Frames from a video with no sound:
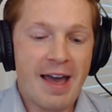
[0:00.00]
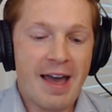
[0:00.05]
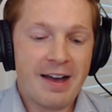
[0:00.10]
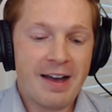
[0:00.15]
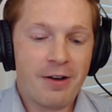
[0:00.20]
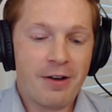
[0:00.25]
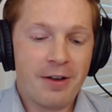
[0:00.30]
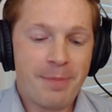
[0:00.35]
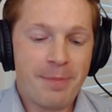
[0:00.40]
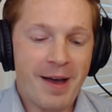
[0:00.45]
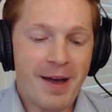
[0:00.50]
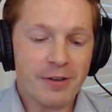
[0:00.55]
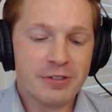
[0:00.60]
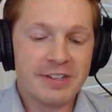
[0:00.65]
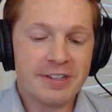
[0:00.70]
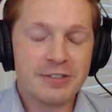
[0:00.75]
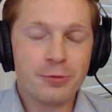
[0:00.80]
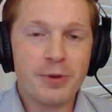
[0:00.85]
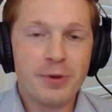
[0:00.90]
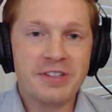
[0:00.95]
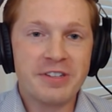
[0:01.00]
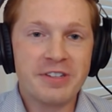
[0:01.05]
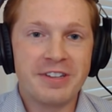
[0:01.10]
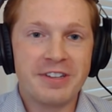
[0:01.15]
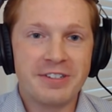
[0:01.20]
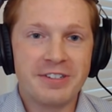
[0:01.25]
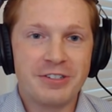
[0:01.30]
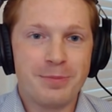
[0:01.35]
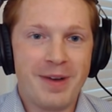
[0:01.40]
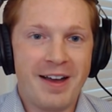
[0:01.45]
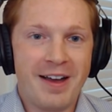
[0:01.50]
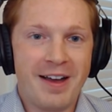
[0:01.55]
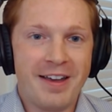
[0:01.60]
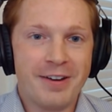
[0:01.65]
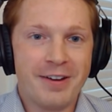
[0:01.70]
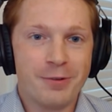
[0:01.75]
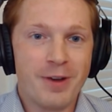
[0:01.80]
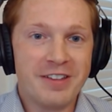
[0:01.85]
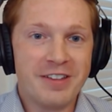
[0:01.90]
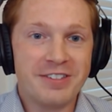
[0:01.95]
at about six weeks into
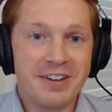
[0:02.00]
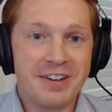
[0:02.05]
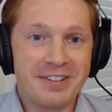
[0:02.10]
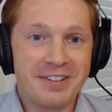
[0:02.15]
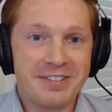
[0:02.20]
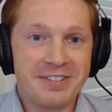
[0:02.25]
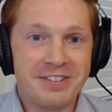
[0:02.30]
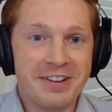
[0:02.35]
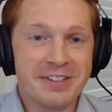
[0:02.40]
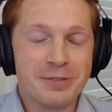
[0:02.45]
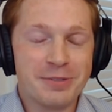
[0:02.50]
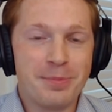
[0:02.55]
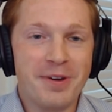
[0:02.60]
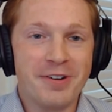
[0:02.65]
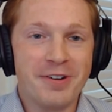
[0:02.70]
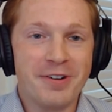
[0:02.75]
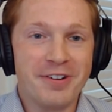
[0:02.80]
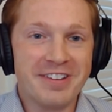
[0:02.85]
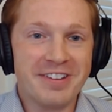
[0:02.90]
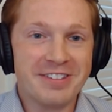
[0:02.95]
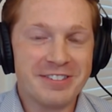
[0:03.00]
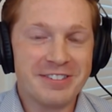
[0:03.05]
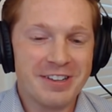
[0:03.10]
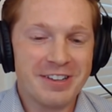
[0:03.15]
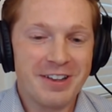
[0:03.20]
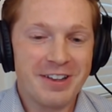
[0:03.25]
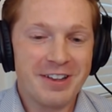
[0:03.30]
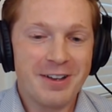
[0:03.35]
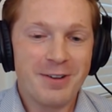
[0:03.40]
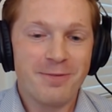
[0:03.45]
my residency experience,